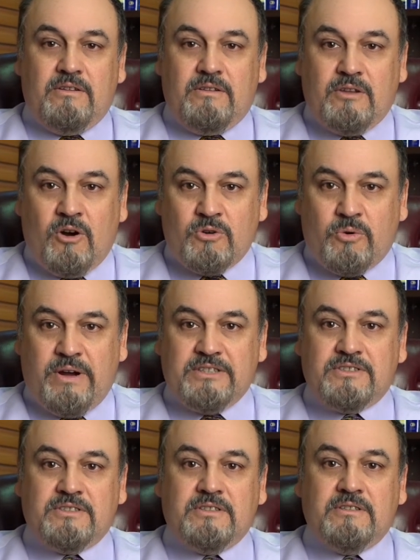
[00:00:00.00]
don't
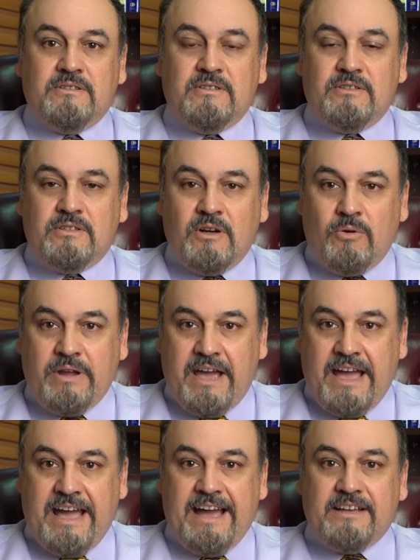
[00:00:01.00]
question, don't
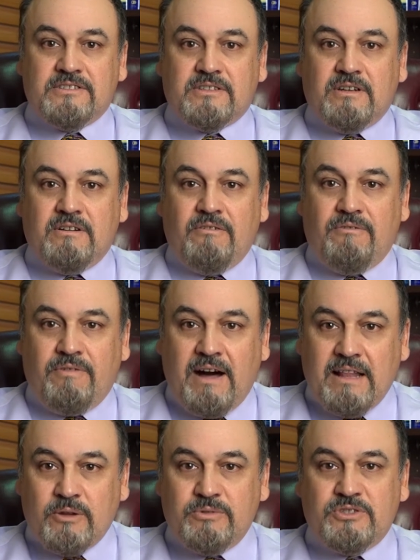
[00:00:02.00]
ask,
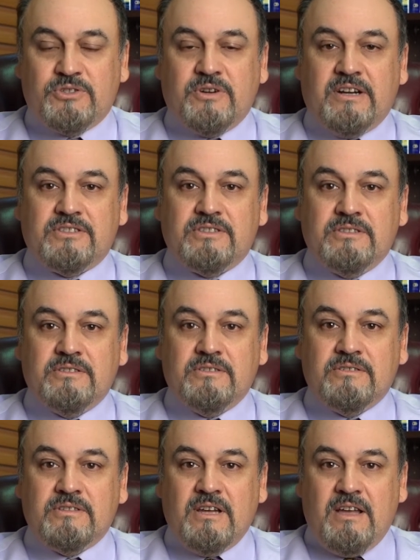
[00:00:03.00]
follow
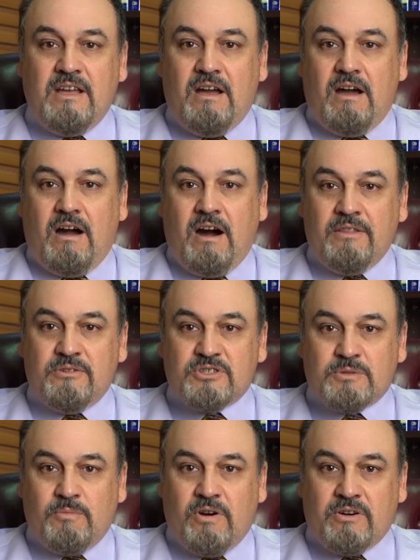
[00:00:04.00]
instructions. Others
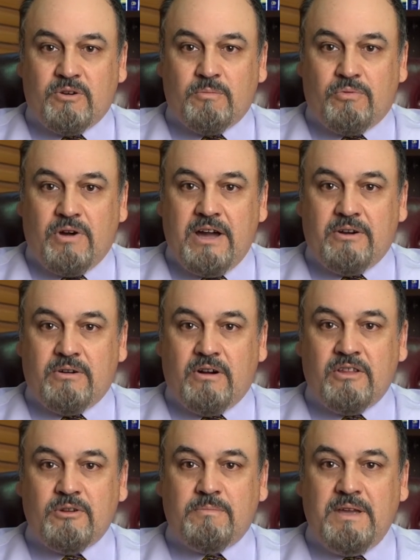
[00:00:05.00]
smarter, brighter,
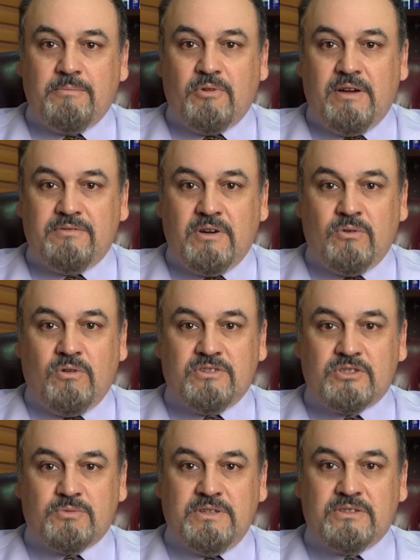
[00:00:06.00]
other people have done all
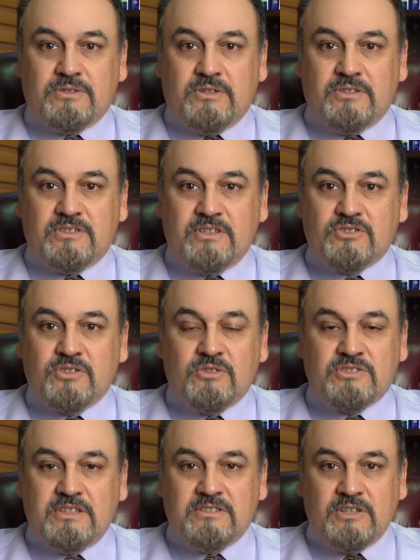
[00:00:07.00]
this research. There's no
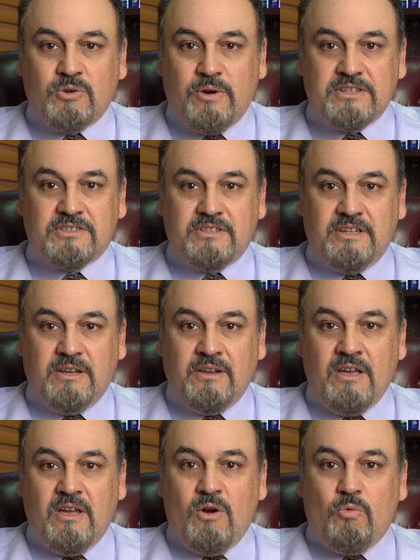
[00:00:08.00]
sense in questioning
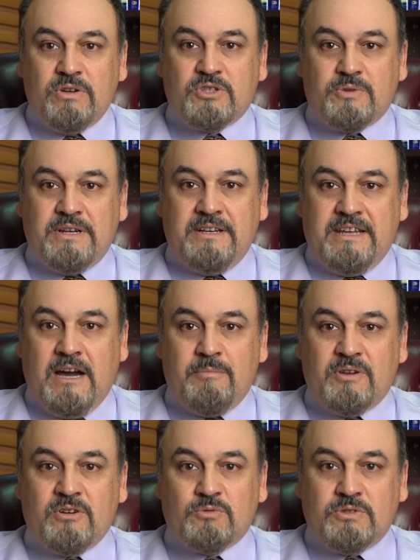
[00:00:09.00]
what's written down
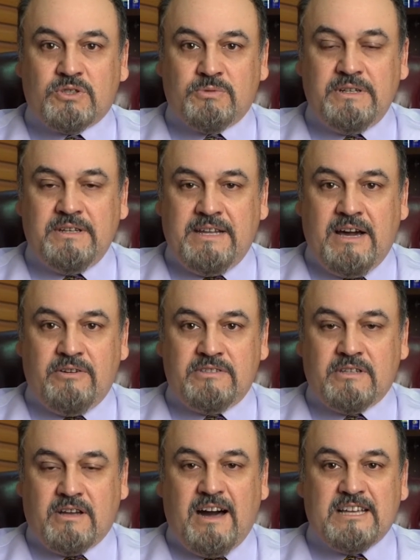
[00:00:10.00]
because what's written down
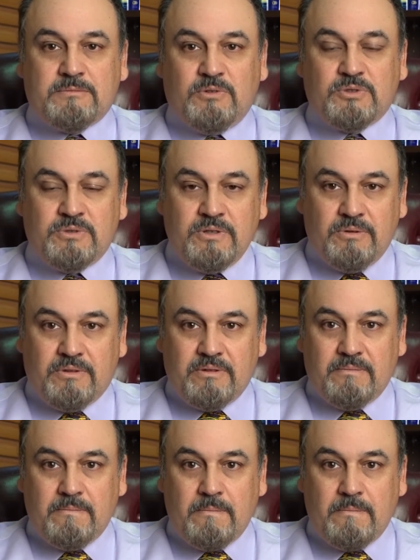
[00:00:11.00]
is the gospel truth.